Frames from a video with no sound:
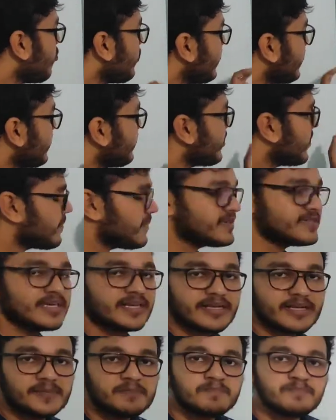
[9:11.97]
we can
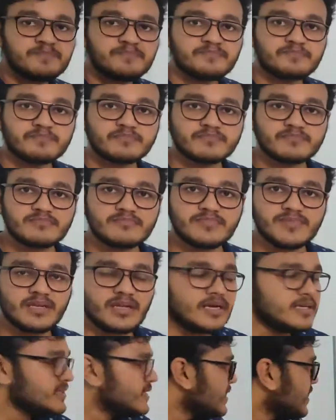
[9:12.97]
represent
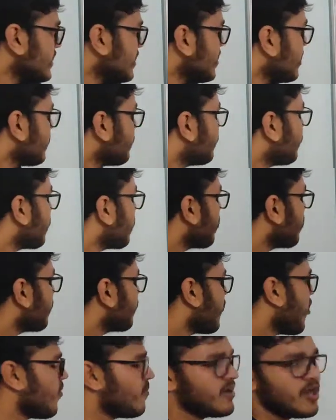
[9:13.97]
the
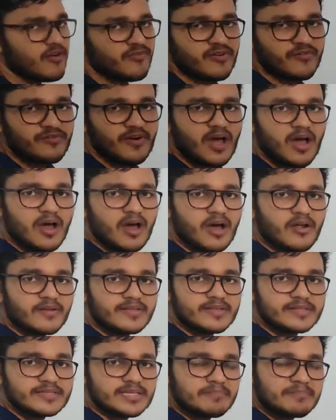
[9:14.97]
formula of a flower,
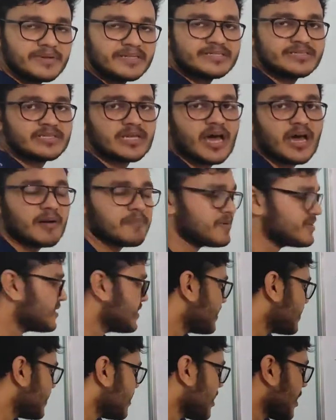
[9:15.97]
or the symbols are
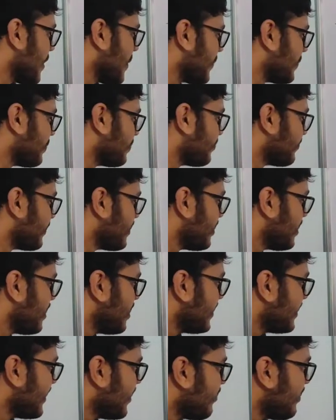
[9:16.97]
present here.
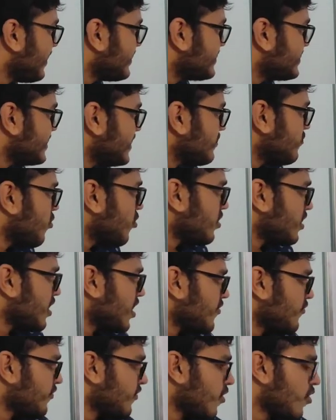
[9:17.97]
Now let's see what
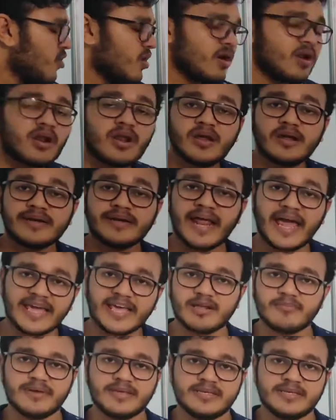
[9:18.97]
a floral diagram